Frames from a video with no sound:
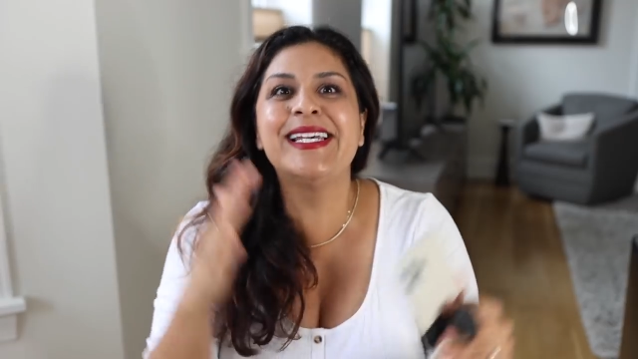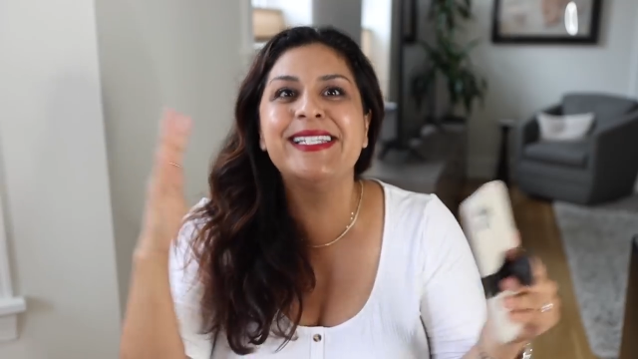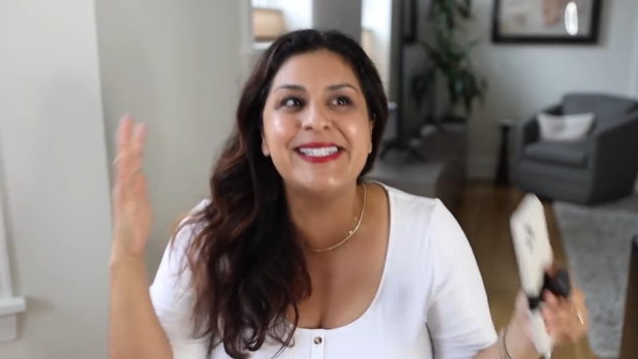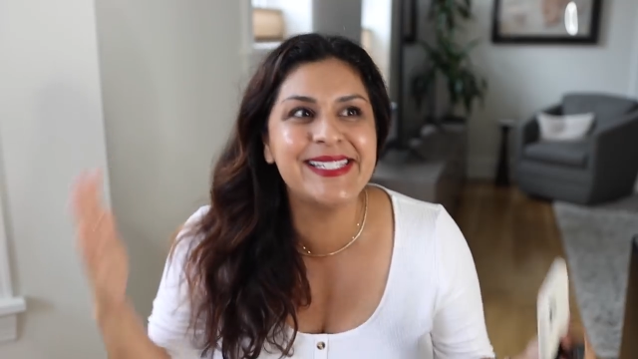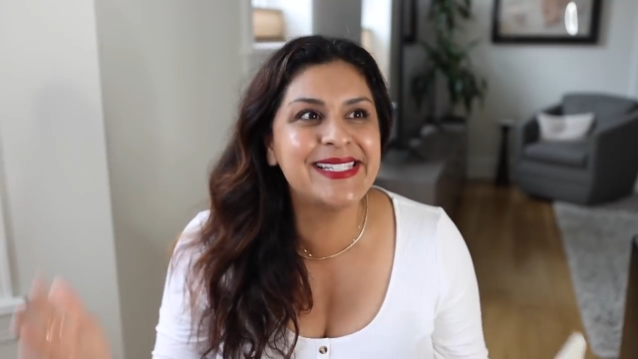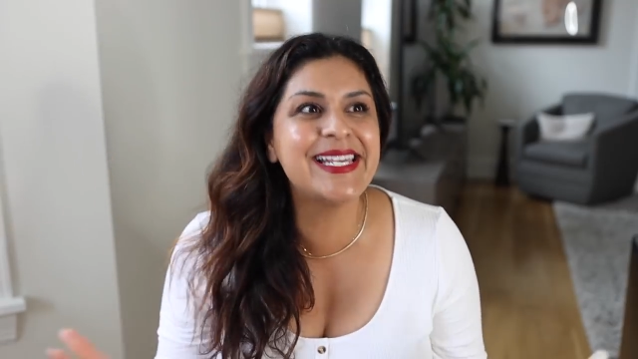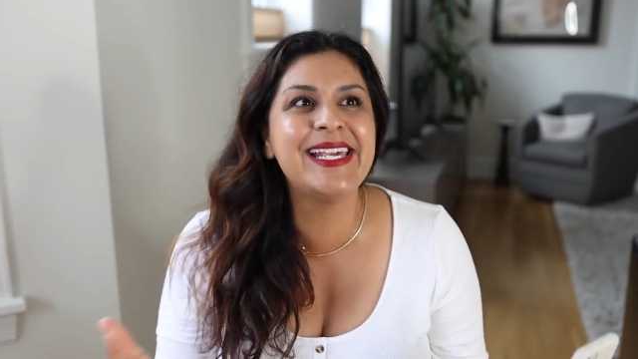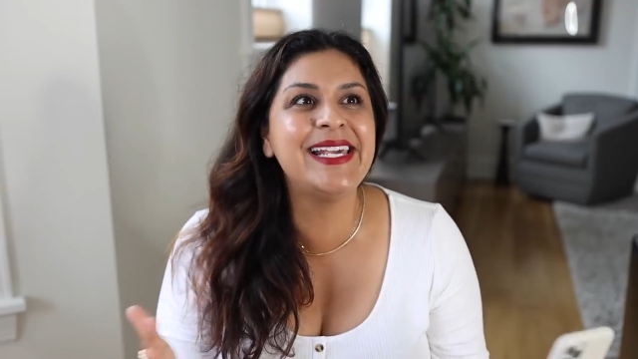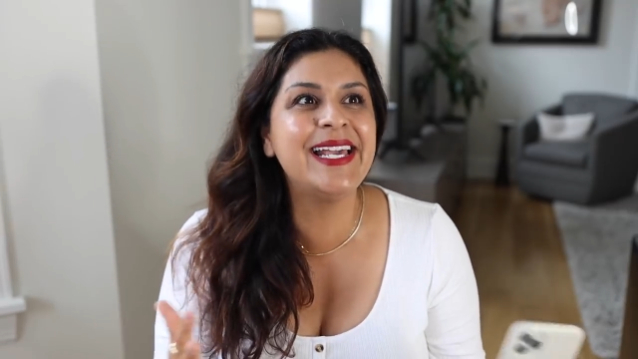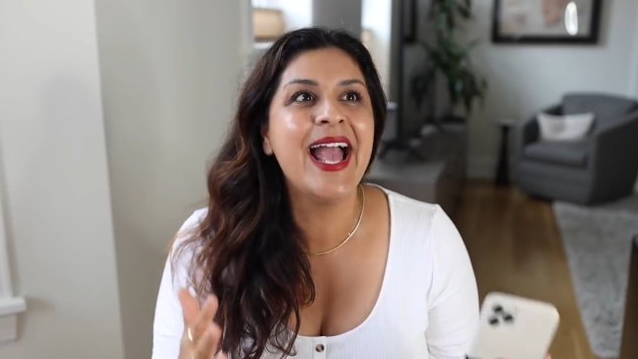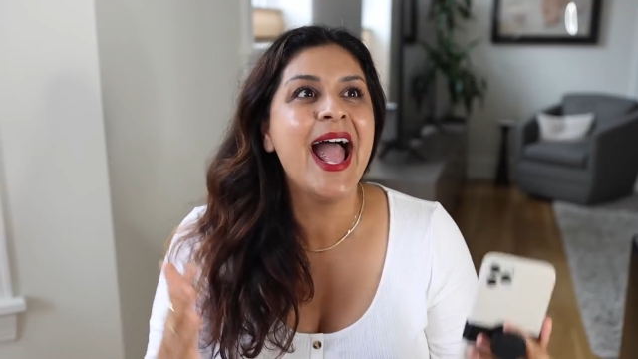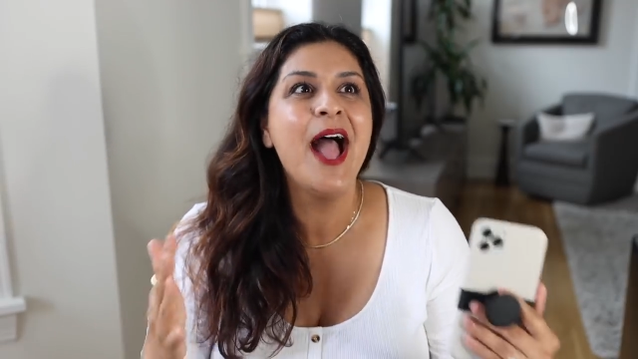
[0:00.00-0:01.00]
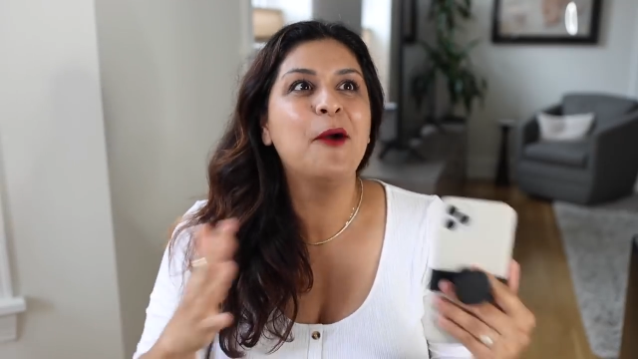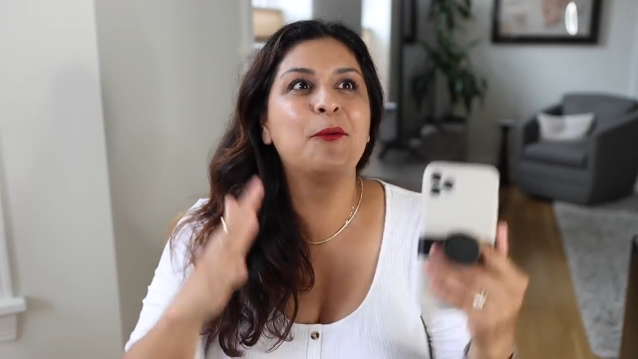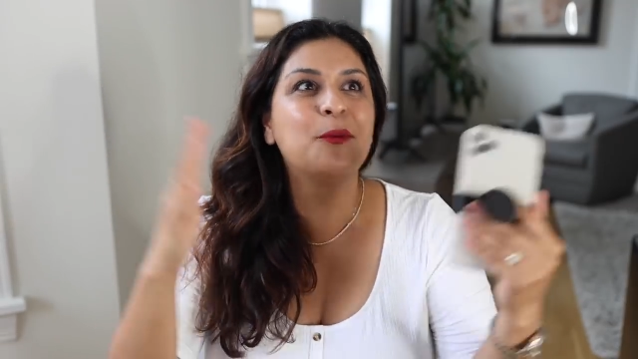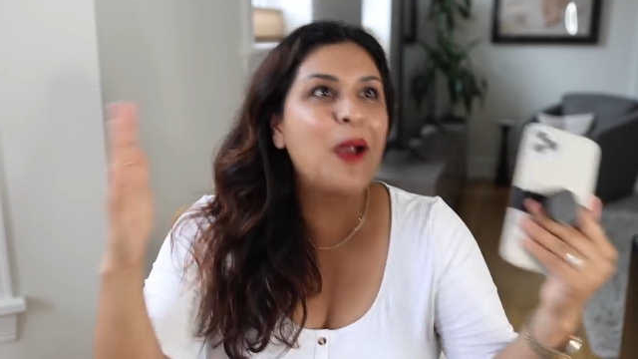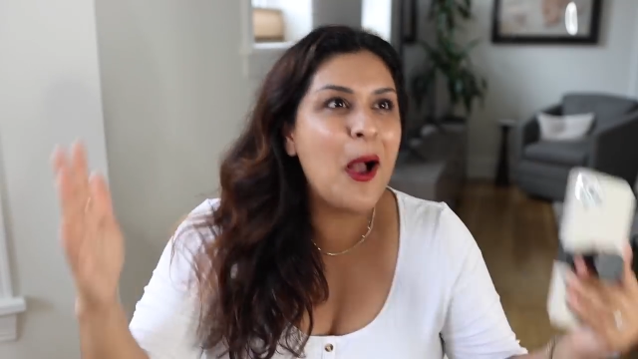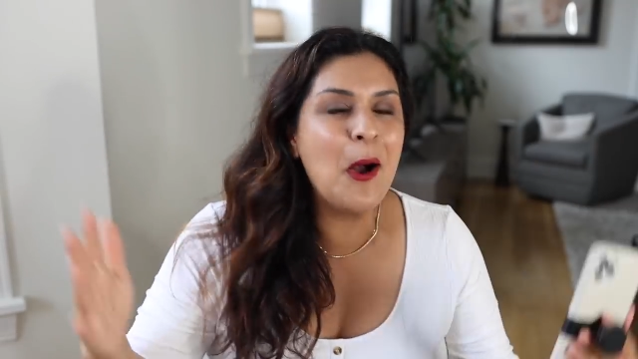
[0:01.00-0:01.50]
to see
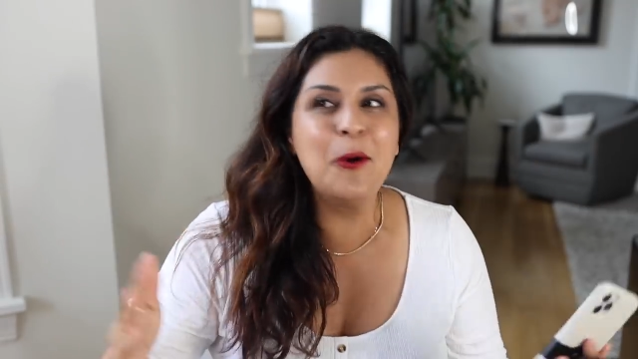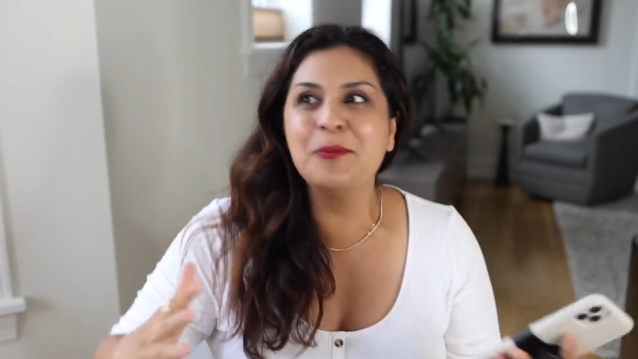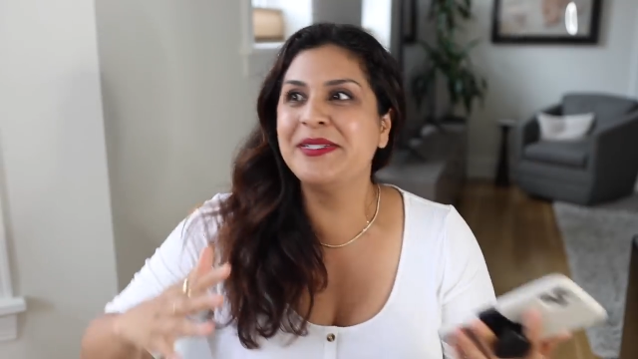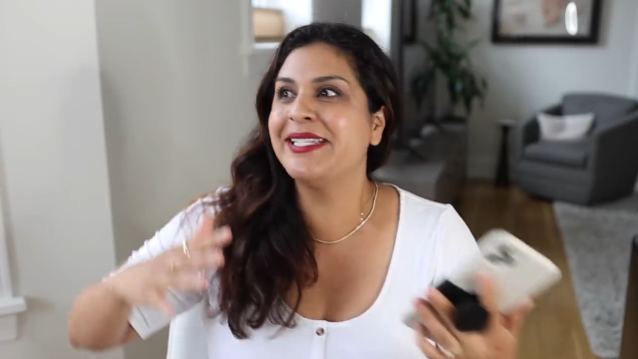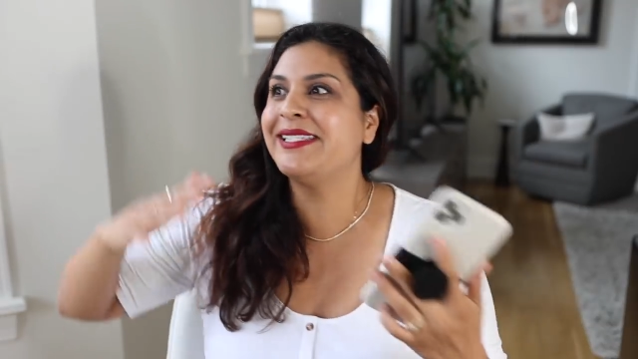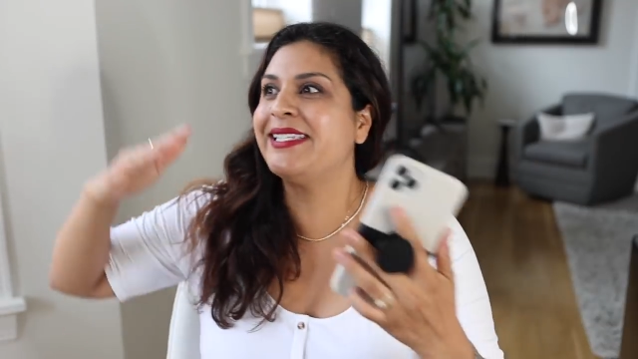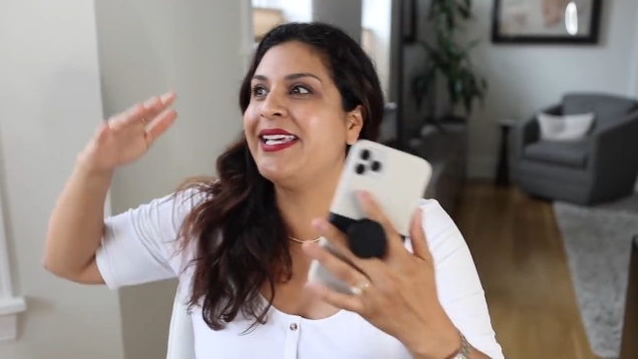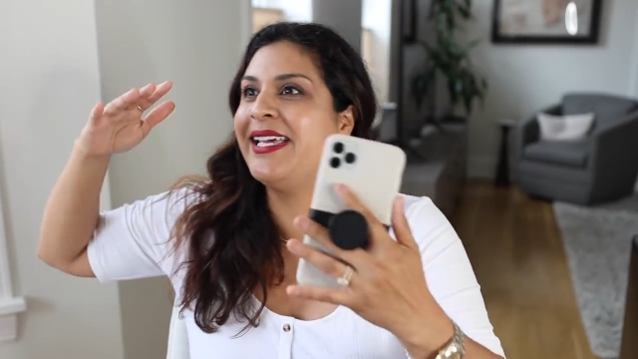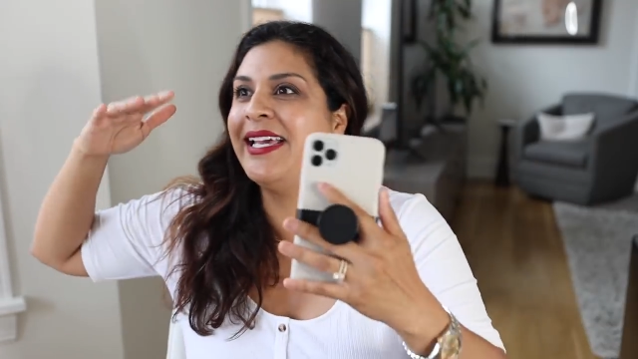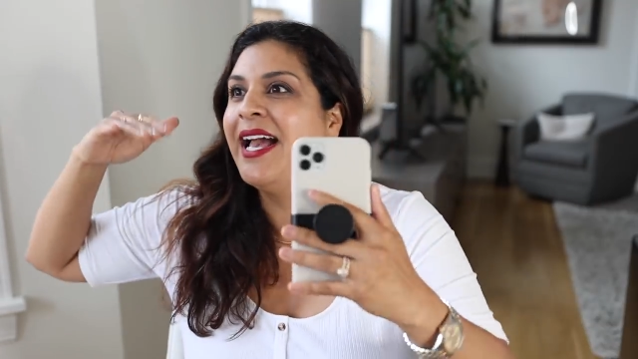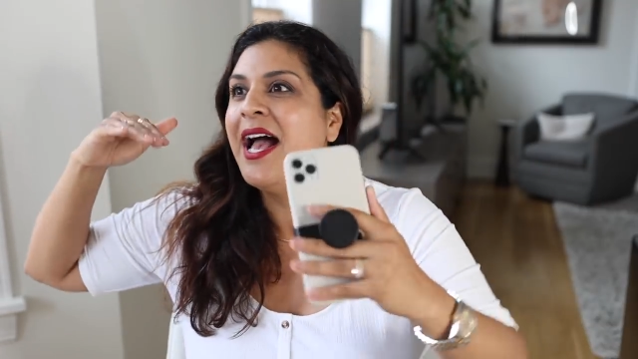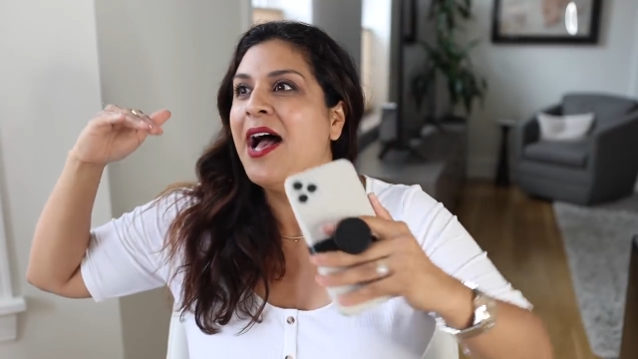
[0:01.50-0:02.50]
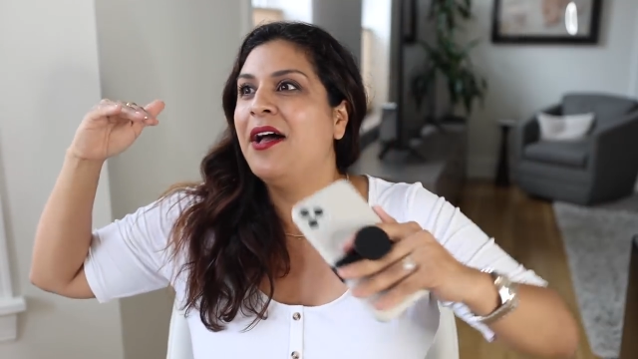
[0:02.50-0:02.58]
Rome, to see